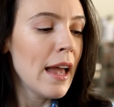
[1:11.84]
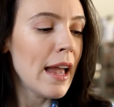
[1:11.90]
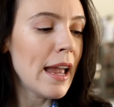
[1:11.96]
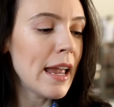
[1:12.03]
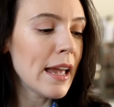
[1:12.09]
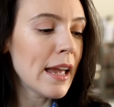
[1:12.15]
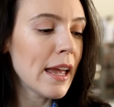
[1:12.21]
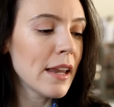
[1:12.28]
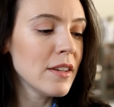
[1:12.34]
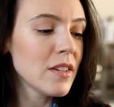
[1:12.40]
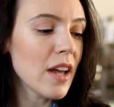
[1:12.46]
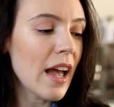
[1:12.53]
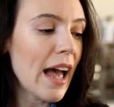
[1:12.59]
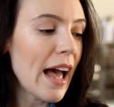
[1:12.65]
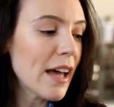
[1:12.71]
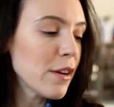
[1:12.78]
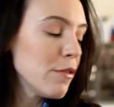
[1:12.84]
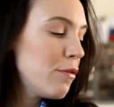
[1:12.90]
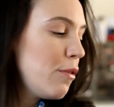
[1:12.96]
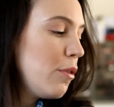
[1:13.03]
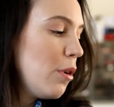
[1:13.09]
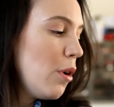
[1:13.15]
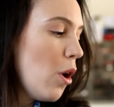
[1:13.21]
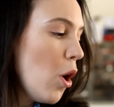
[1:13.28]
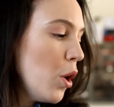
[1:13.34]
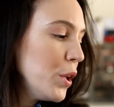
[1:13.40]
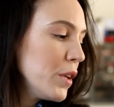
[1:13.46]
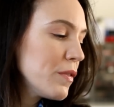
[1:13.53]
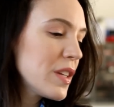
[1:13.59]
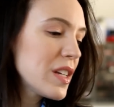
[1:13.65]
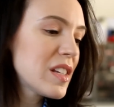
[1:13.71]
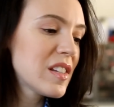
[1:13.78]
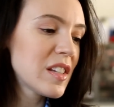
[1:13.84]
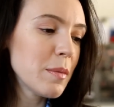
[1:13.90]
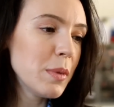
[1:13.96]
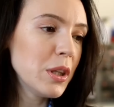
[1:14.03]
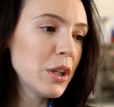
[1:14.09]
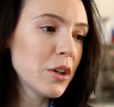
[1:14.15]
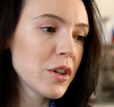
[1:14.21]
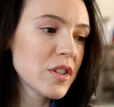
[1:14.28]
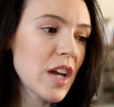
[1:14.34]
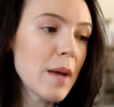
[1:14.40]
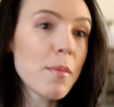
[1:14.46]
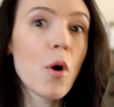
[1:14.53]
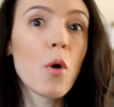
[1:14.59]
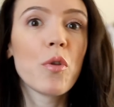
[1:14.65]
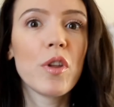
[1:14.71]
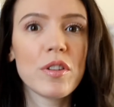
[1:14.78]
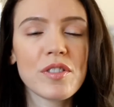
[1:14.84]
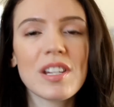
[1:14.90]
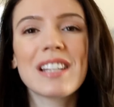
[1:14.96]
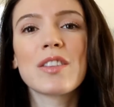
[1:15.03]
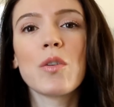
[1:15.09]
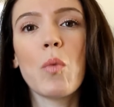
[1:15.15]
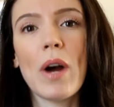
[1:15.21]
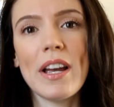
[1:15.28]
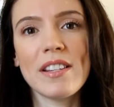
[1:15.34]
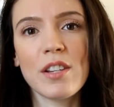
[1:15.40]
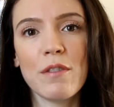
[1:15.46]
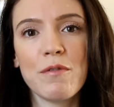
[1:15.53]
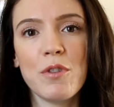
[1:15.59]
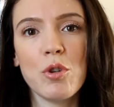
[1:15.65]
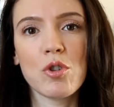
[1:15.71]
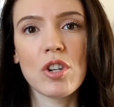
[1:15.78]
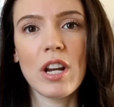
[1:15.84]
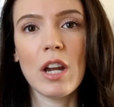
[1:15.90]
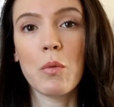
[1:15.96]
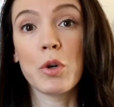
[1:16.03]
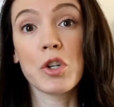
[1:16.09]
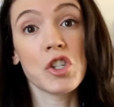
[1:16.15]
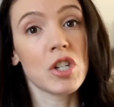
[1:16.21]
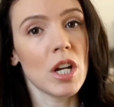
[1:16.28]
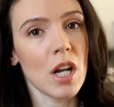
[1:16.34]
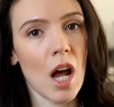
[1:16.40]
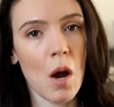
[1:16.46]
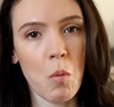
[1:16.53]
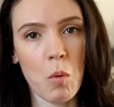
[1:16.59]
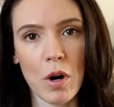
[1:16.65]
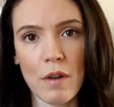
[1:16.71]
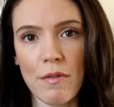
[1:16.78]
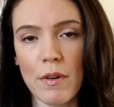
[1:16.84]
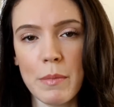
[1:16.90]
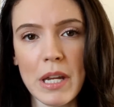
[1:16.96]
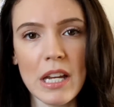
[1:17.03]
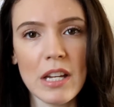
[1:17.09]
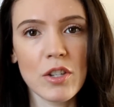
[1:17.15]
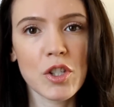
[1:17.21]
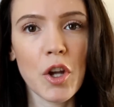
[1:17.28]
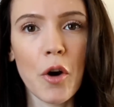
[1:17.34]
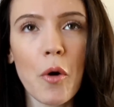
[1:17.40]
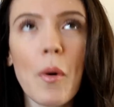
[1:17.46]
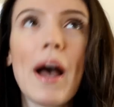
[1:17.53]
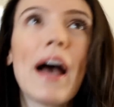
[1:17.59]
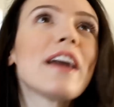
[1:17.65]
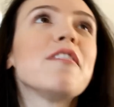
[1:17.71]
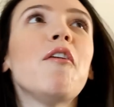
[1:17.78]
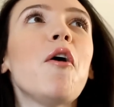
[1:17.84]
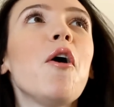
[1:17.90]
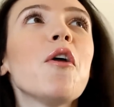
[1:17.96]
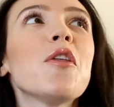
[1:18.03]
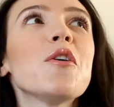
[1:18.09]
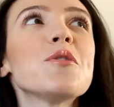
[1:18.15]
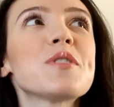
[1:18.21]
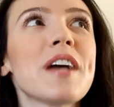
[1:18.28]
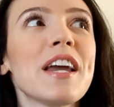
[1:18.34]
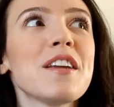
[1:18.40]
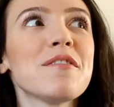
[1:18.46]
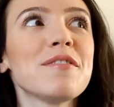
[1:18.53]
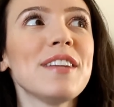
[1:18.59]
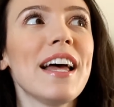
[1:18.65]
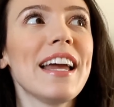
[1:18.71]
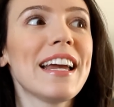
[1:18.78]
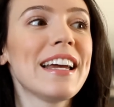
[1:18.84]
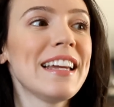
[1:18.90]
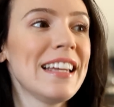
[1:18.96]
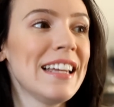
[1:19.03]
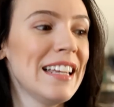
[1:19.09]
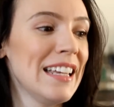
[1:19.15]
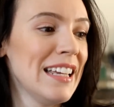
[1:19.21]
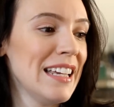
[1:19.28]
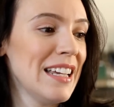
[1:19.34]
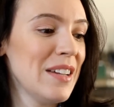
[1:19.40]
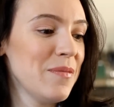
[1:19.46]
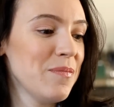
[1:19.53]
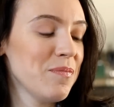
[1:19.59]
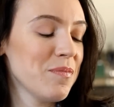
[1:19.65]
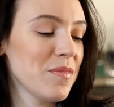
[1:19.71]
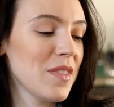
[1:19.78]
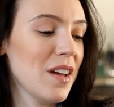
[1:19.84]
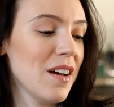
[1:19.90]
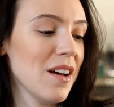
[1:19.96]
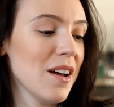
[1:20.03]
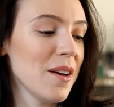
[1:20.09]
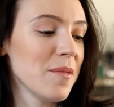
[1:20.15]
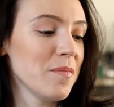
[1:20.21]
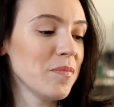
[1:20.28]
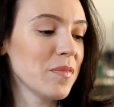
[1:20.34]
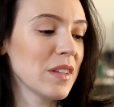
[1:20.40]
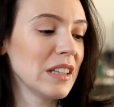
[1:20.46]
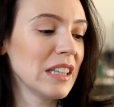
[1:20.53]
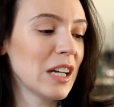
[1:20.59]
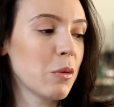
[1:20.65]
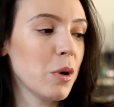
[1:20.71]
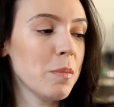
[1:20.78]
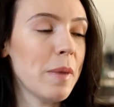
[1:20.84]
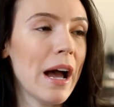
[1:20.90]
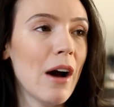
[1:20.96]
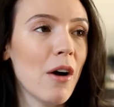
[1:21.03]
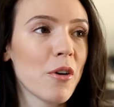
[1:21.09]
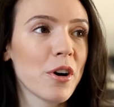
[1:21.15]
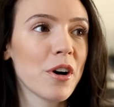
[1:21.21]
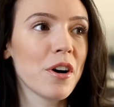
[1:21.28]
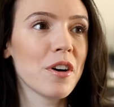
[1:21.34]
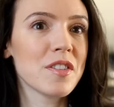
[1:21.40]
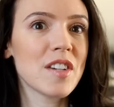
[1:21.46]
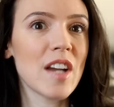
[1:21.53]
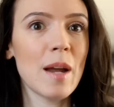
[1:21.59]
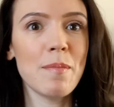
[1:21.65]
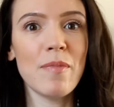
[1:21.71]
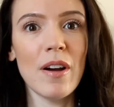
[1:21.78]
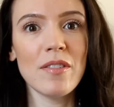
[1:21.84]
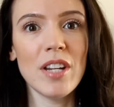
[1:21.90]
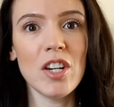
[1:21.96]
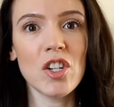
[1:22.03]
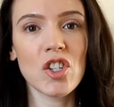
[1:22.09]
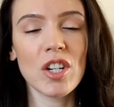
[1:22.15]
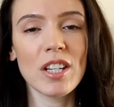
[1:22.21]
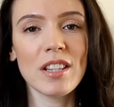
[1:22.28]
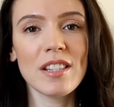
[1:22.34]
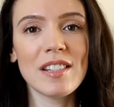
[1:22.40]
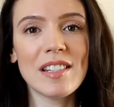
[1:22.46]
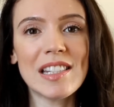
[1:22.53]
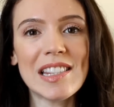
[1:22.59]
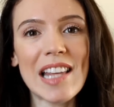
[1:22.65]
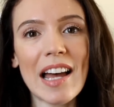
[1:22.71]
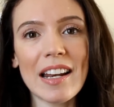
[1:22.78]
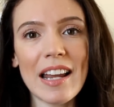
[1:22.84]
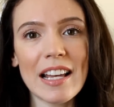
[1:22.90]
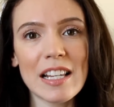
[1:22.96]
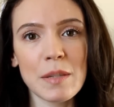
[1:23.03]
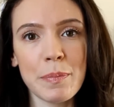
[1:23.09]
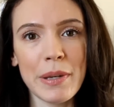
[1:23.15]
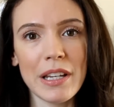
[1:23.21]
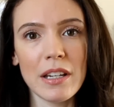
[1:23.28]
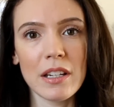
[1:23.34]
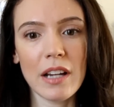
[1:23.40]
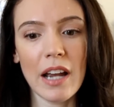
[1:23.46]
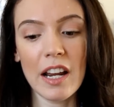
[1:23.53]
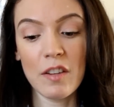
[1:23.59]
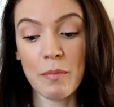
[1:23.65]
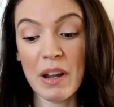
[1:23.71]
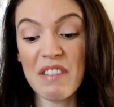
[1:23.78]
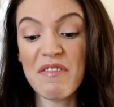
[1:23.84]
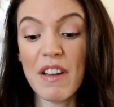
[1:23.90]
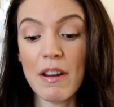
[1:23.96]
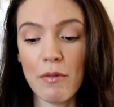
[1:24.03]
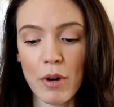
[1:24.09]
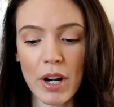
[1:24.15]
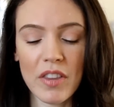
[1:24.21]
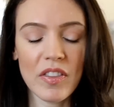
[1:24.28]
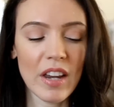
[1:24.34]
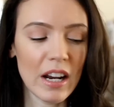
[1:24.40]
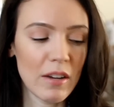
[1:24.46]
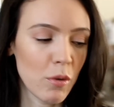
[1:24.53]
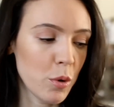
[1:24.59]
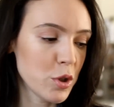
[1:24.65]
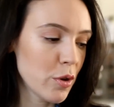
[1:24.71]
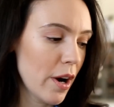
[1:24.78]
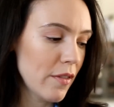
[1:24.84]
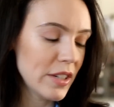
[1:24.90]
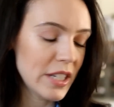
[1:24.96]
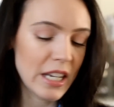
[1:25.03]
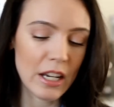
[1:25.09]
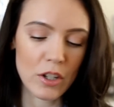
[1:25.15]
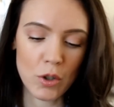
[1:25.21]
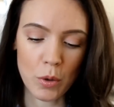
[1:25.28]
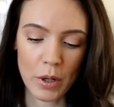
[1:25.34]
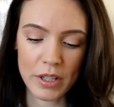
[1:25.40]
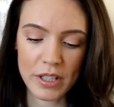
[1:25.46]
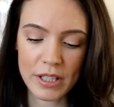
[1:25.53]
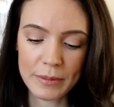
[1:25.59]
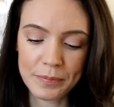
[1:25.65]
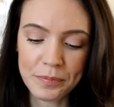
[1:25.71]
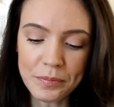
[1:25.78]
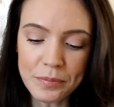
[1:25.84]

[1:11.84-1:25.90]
And out of all of this similar type, oh, it's like the YSL Fusion ink, which did not work for me. So out of all those kind of like um, liquid powder type foundations, that has been kind of my favorite that I've always gravitated towards.